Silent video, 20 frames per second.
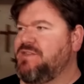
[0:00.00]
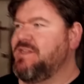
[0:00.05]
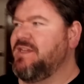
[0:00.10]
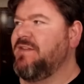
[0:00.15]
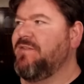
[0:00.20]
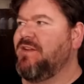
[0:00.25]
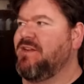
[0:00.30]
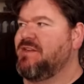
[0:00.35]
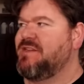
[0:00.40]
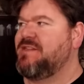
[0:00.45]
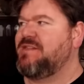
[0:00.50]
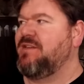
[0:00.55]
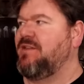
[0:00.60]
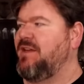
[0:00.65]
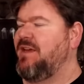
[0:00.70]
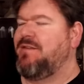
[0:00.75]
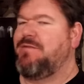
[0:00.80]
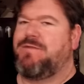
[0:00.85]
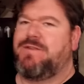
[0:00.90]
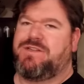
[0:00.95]
Think of it as
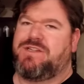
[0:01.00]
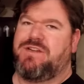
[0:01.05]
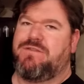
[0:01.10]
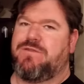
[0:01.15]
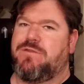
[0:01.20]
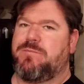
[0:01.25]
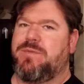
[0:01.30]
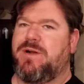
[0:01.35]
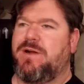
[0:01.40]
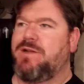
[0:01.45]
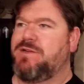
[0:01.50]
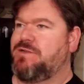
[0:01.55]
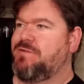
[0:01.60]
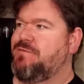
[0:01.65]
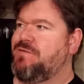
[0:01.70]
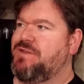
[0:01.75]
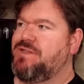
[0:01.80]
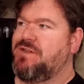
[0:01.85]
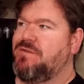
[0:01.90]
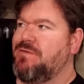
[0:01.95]
steelhead fishing for ponds. You're
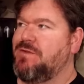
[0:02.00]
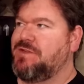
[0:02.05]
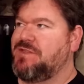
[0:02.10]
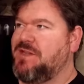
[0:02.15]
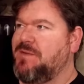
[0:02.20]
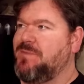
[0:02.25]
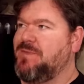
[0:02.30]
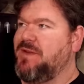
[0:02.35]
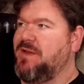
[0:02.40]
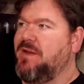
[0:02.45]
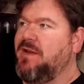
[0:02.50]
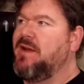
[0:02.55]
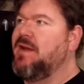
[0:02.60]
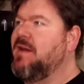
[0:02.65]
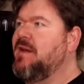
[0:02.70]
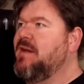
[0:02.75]
fishing for something